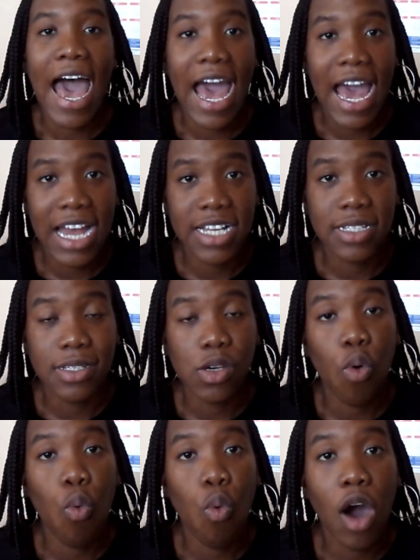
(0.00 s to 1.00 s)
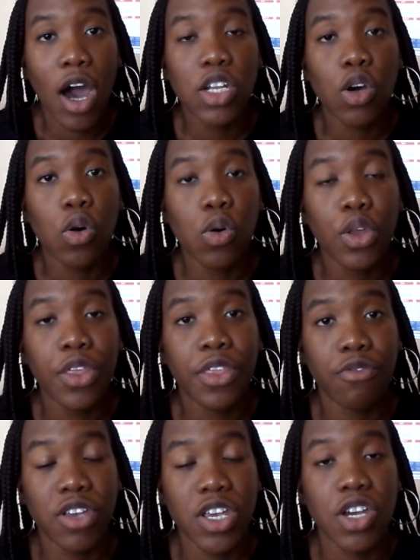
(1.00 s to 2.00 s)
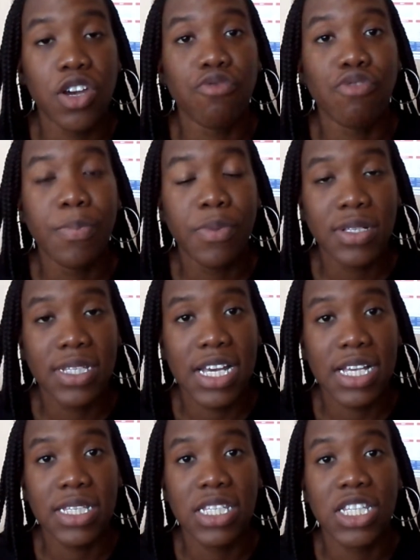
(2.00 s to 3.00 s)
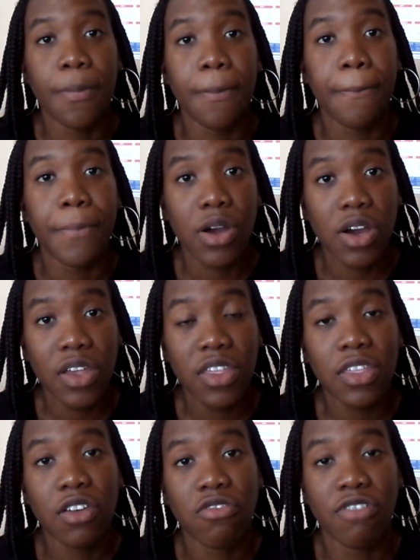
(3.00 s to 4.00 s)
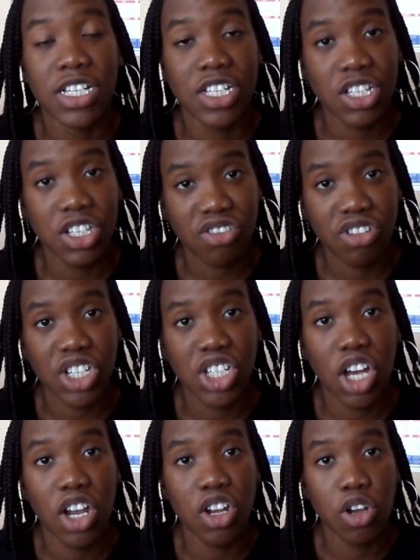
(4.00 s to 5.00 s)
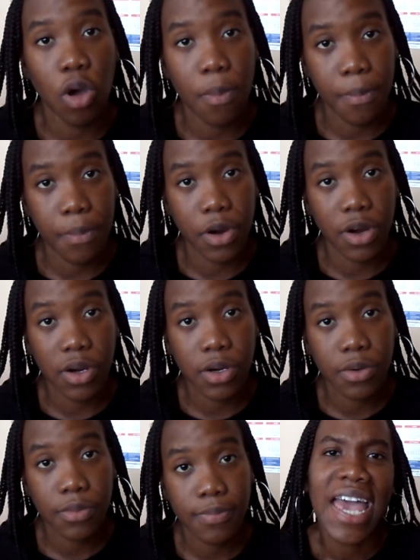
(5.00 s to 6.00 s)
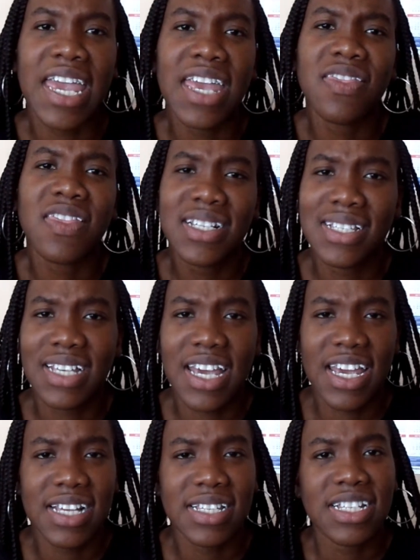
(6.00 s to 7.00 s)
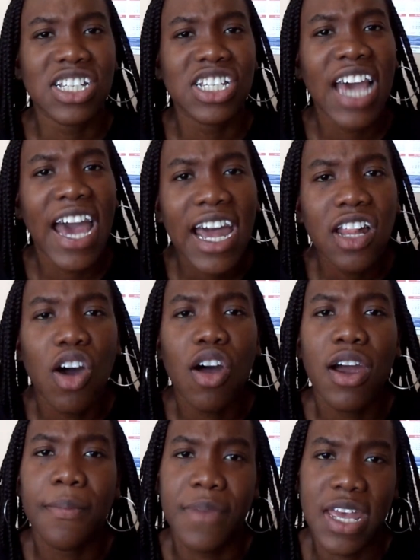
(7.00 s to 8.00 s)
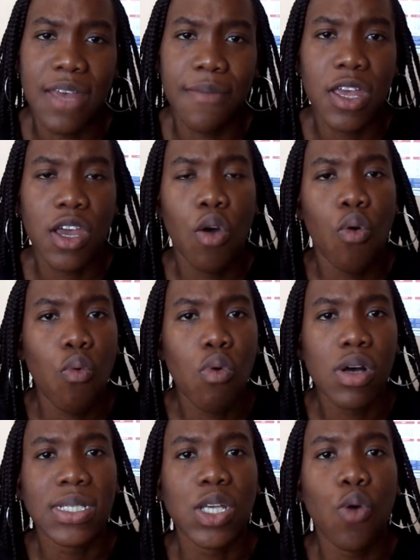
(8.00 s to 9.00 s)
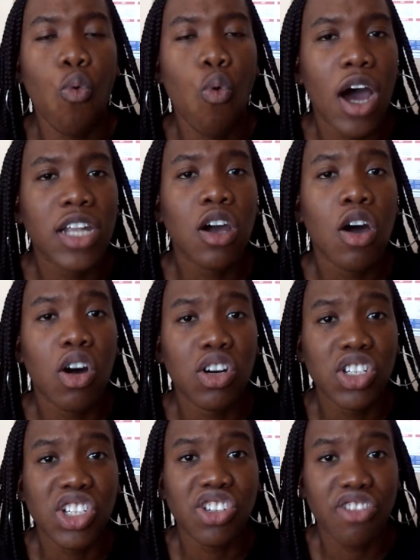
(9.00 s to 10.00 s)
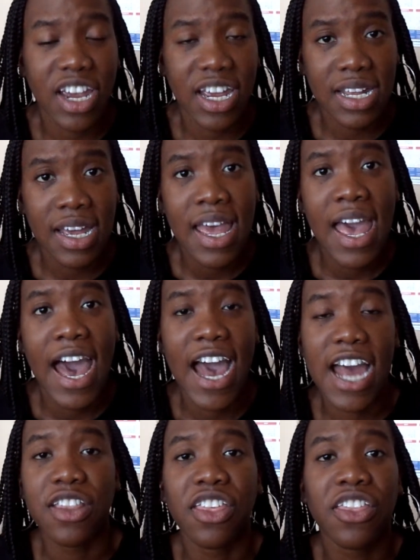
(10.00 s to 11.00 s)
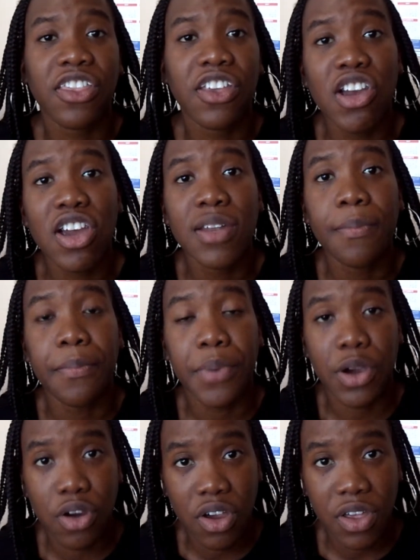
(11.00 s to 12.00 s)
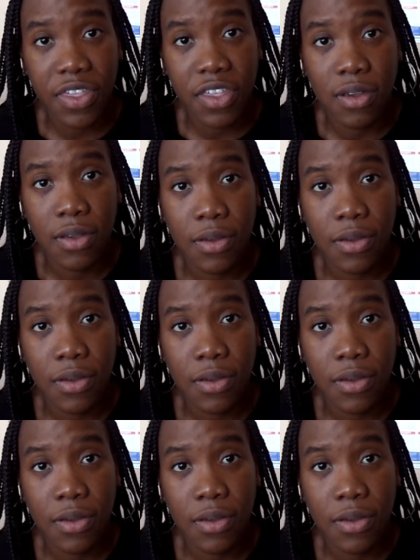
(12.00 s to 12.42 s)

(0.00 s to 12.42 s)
And 103 represents the birth registration number. In this case, the child or baby was the 103rd birth